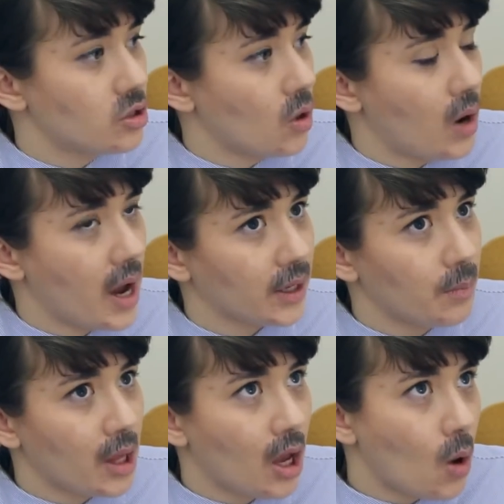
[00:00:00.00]
So like,
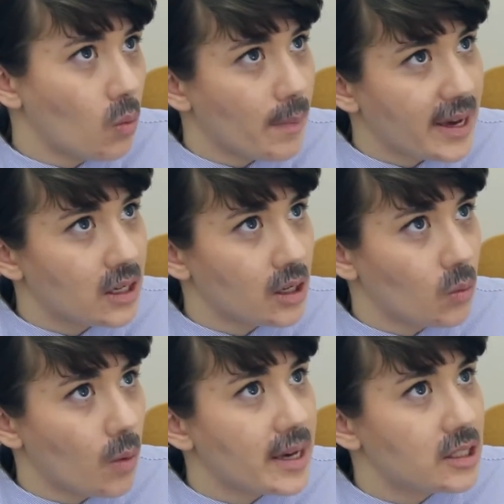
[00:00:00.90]
we'll make
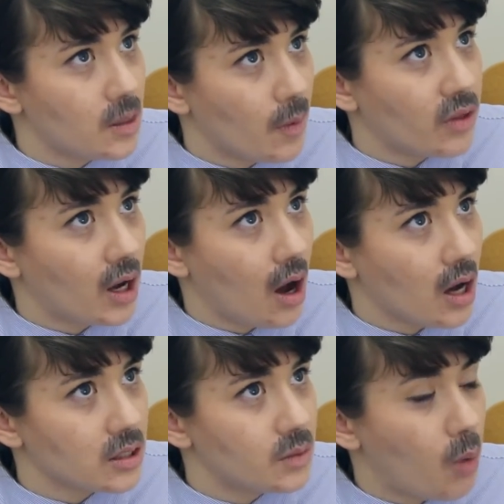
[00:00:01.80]
some of the
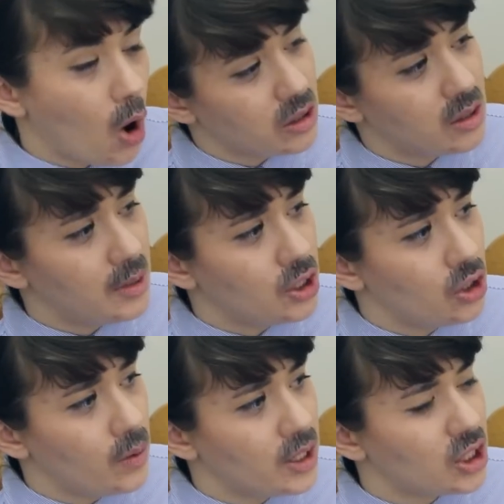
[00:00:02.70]
cast possibly
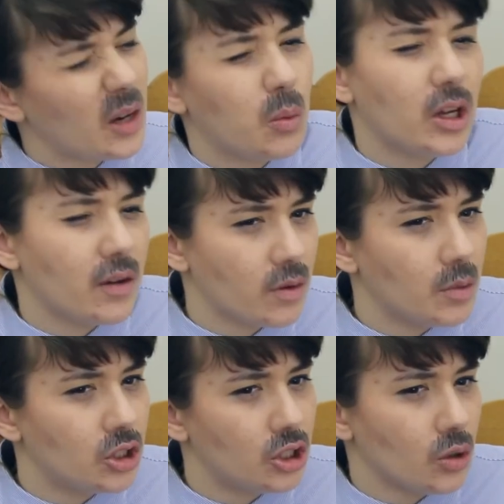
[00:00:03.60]
Jewish, like we'll give them
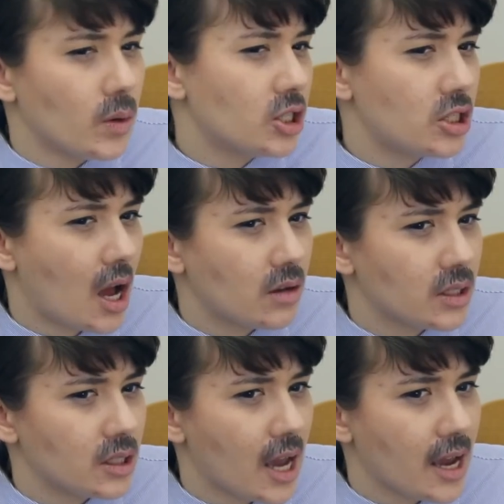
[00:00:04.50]
a Jewish
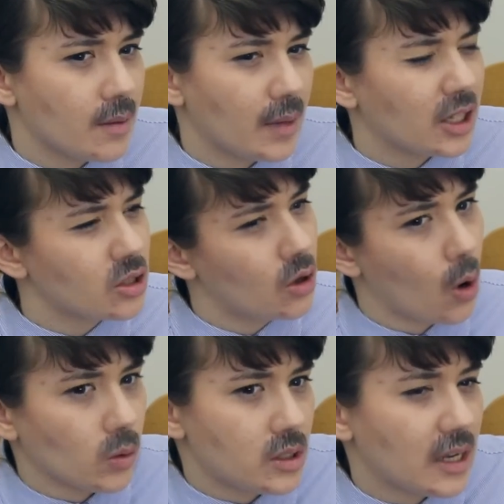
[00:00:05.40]
sounding name, like
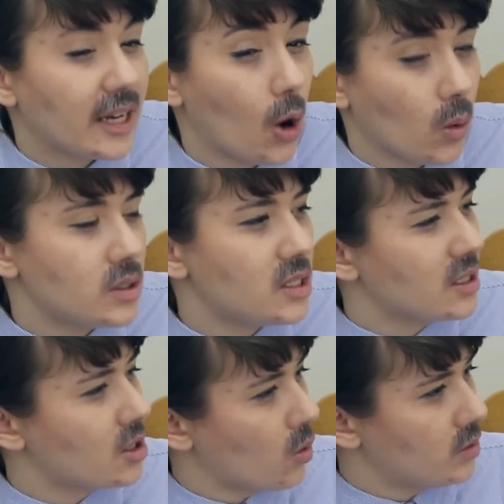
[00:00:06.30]

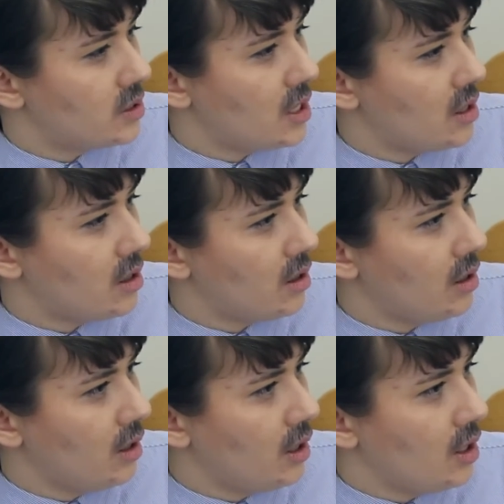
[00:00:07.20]
Goldsteiner.